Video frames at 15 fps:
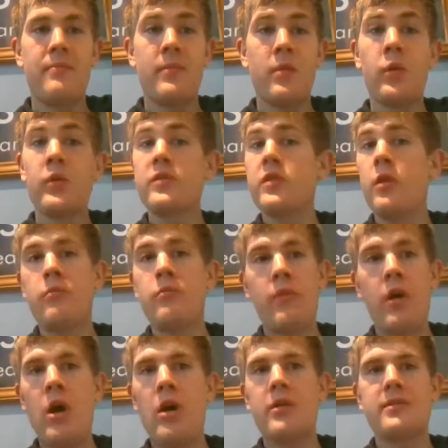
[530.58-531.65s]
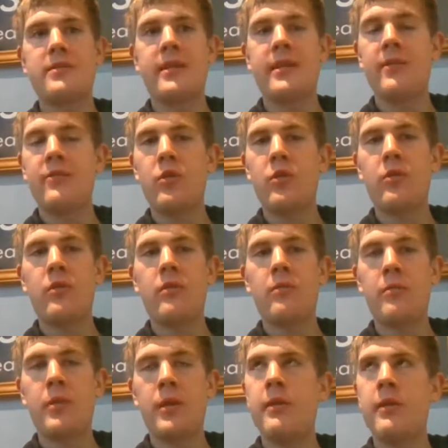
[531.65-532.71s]
also the hardest thing I've done.
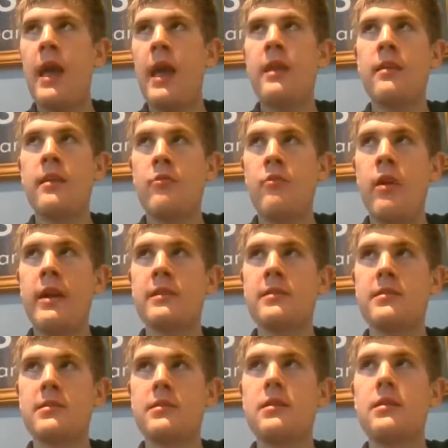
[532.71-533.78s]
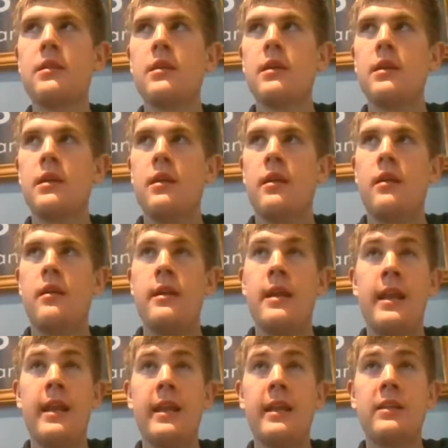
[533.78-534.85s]
But in the end, it raised
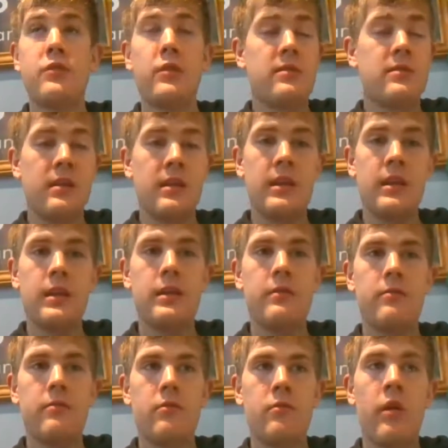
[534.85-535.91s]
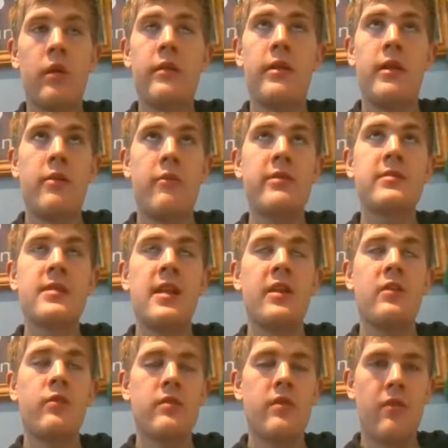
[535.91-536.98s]
nearly
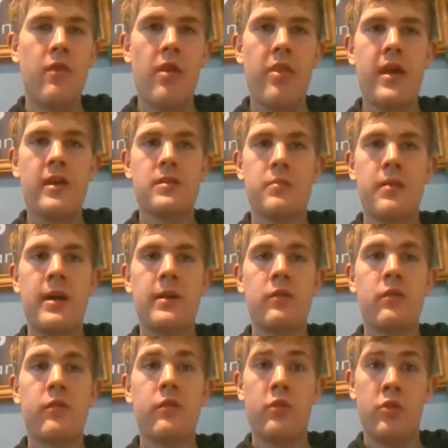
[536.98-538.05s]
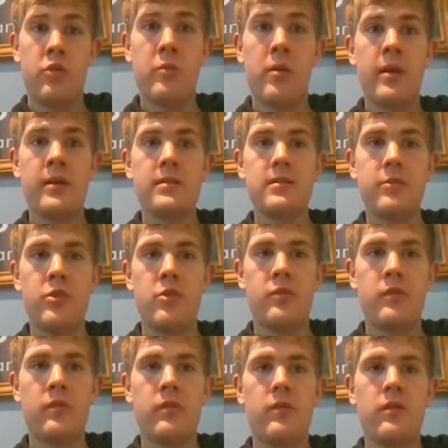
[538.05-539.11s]
£25,000 for Young Minds, which
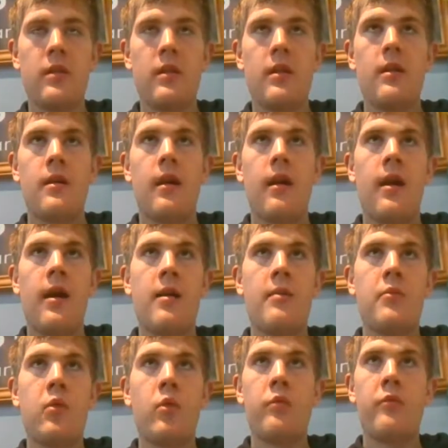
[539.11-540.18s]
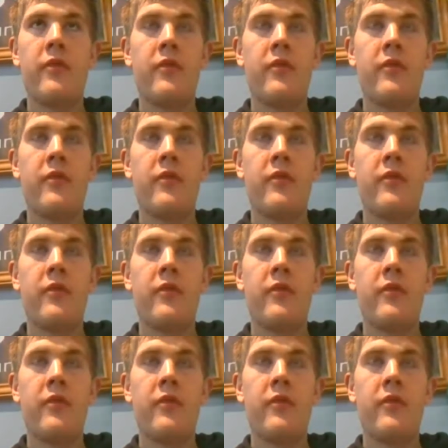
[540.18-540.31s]
was more than